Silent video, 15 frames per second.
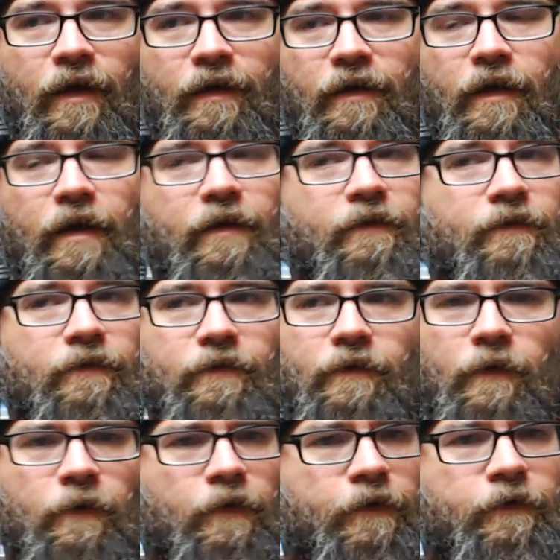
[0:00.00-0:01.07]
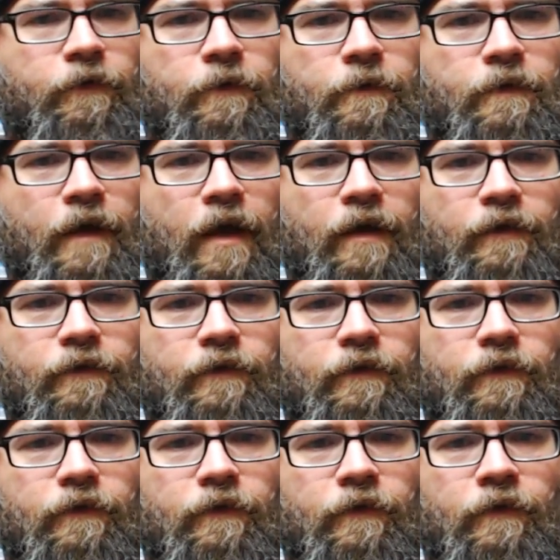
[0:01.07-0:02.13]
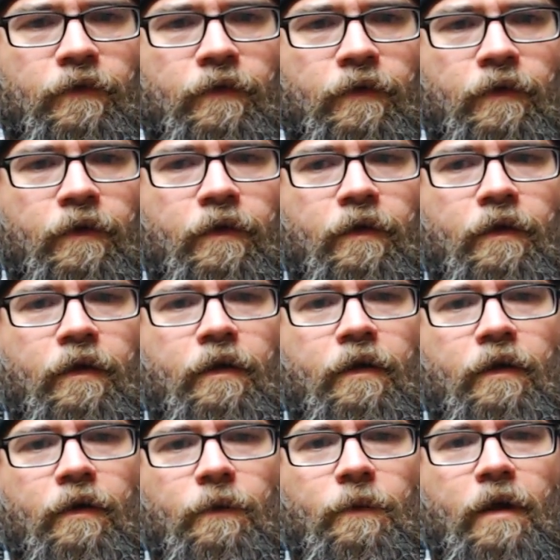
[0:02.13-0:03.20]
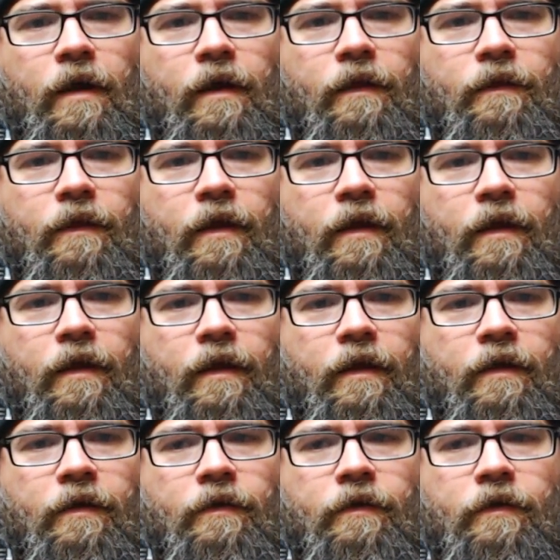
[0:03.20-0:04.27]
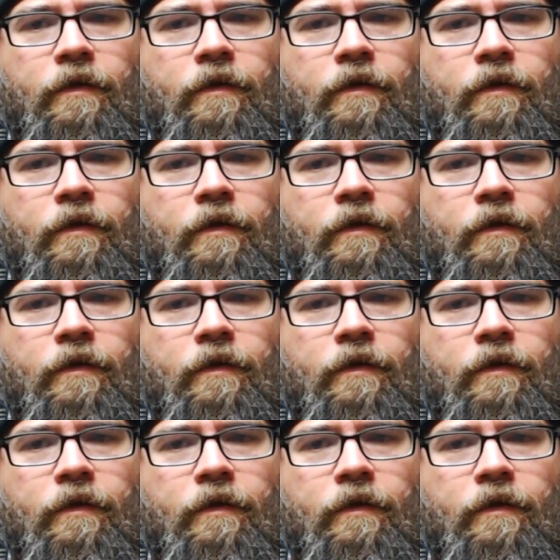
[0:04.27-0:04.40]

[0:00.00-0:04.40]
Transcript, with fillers: I guess, early two thousands, when they...